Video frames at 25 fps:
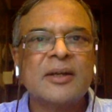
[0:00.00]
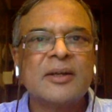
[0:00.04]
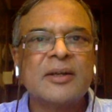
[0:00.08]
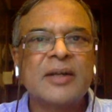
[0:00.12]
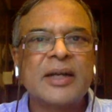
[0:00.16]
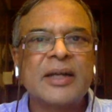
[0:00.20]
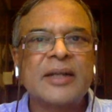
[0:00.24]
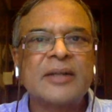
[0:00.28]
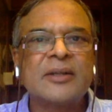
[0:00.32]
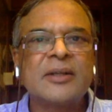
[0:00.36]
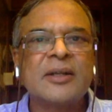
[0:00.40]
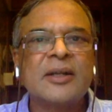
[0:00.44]

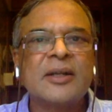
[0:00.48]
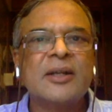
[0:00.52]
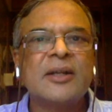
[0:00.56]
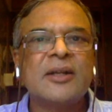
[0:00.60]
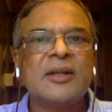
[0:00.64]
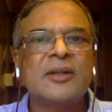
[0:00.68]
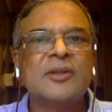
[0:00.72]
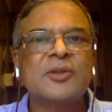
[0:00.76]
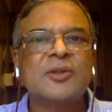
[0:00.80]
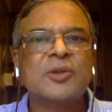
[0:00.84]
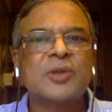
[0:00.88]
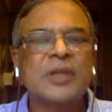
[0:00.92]
right,
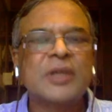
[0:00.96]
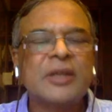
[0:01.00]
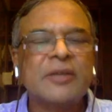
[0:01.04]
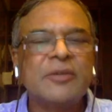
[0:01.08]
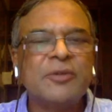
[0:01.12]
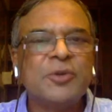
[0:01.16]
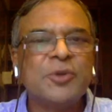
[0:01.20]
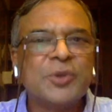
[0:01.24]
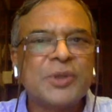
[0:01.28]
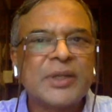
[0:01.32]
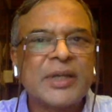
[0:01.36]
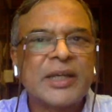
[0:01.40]
to
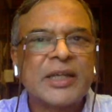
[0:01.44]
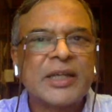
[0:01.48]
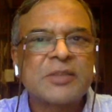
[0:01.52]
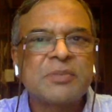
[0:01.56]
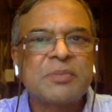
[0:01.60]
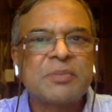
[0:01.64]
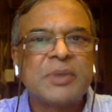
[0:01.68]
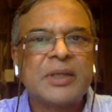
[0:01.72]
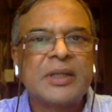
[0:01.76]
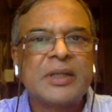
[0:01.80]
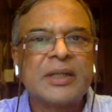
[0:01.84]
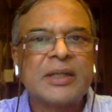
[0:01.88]
give you the
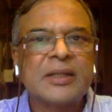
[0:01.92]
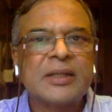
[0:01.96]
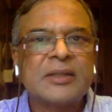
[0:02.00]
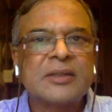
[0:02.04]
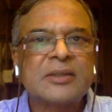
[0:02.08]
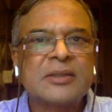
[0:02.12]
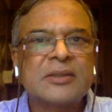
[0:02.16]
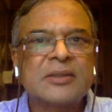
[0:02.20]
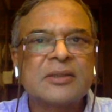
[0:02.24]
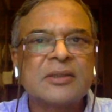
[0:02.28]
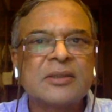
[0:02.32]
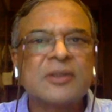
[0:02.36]

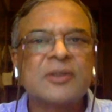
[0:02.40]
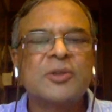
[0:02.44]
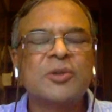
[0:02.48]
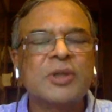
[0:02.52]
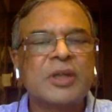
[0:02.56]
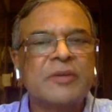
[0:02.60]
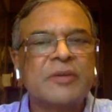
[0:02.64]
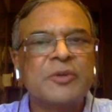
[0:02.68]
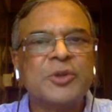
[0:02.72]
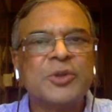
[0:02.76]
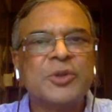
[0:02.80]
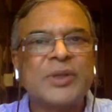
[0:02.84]
experience, to
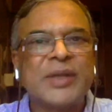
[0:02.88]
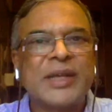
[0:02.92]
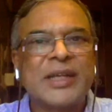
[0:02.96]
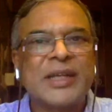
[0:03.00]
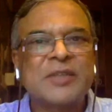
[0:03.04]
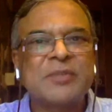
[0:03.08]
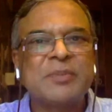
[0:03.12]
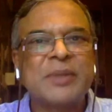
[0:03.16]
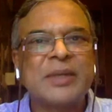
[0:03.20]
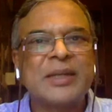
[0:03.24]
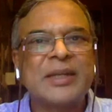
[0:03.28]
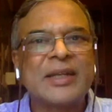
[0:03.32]
give you the
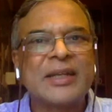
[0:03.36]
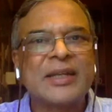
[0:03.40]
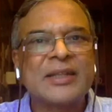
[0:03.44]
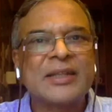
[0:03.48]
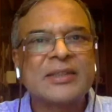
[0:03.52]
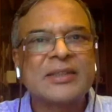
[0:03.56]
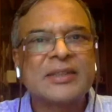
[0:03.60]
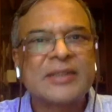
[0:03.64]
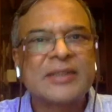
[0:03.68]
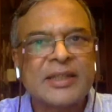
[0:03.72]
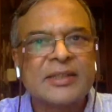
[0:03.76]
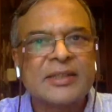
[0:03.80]

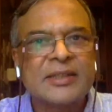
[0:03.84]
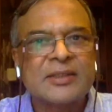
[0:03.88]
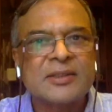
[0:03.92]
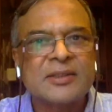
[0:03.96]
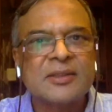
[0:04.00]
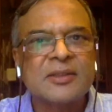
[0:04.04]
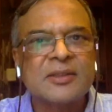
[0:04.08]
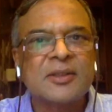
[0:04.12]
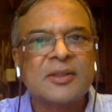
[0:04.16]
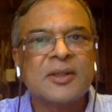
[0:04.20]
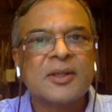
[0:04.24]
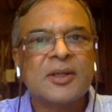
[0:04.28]

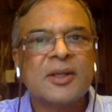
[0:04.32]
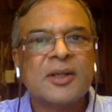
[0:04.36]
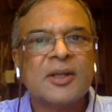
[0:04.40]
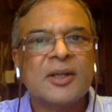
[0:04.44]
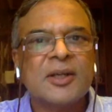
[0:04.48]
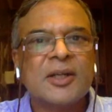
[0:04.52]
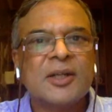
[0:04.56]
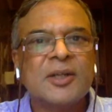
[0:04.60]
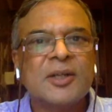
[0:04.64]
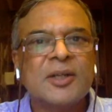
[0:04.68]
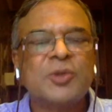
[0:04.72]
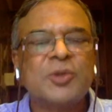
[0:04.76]
experiences,
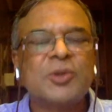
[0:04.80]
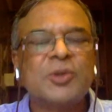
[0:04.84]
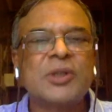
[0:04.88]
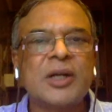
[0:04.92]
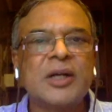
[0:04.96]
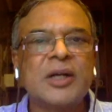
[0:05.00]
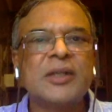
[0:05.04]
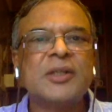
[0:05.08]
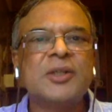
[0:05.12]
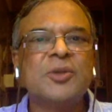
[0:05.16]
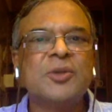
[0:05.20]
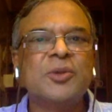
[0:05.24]
to
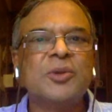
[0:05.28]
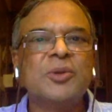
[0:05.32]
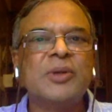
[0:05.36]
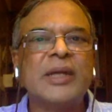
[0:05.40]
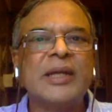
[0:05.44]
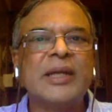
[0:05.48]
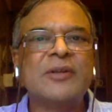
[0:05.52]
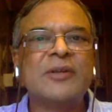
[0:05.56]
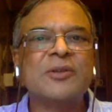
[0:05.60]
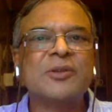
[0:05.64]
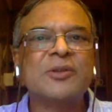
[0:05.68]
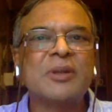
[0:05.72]
turn you
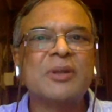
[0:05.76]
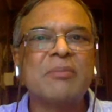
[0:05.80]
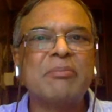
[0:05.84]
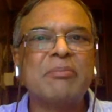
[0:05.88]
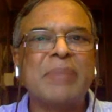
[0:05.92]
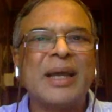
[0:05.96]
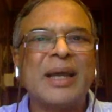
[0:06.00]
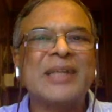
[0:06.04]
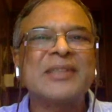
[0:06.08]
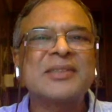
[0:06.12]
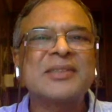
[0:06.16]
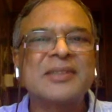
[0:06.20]
into the
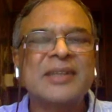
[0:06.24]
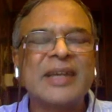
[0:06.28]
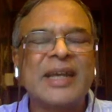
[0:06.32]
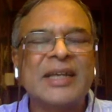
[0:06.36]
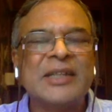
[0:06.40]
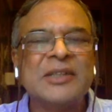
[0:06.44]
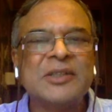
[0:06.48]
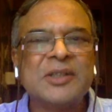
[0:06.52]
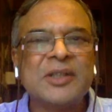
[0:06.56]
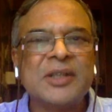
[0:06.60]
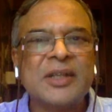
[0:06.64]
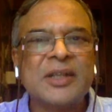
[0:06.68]
best
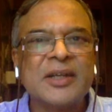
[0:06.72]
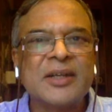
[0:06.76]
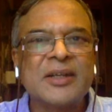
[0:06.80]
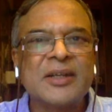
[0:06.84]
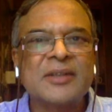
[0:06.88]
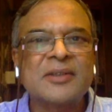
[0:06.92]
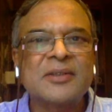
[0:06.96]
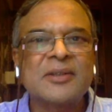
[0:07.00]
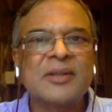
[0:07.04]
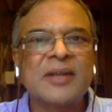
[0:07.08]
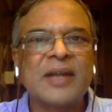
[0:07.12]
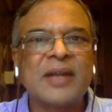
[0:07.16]

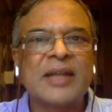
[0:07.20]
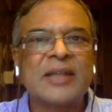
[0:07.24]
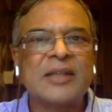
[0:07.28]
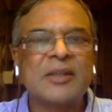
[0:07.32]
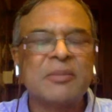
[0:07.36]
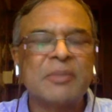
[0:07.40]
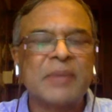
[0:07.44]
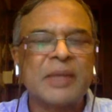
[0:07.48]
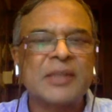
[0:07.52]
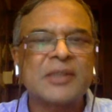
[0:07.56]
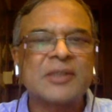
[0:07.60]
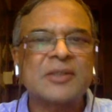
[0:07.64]
engineer and
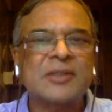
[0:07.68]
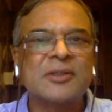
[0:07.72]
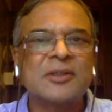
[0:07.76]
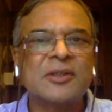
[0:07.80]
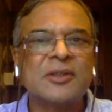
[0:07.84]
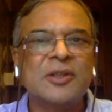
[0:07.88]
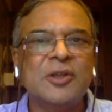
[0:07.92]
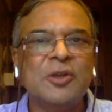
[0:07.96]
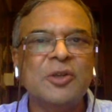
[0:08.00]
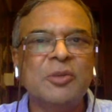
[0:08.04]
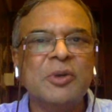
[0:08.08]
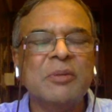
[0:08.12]
the best
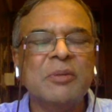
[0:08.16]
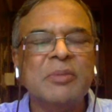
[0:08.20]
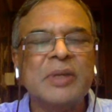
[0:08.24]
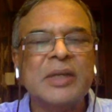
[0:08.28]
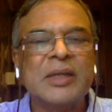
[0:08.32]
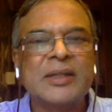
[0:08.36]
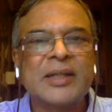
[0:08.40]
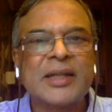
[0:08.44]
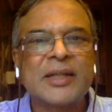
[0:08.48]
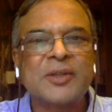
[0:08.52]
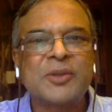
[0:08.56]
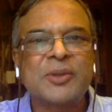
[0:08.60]
human
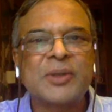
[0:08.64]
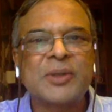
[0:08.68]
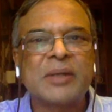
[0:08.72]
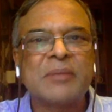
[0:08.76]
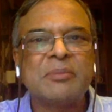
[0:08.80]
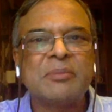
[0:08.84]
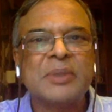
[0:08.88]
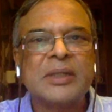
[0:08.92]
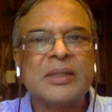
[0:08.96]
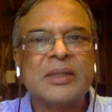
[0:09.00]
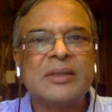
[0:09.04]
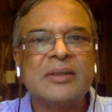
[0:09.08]
being that you
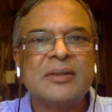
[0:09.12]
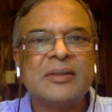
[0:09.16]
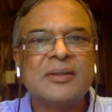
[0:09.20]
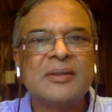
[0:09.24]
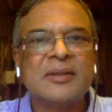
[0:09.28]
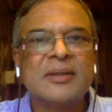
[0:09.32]
can be.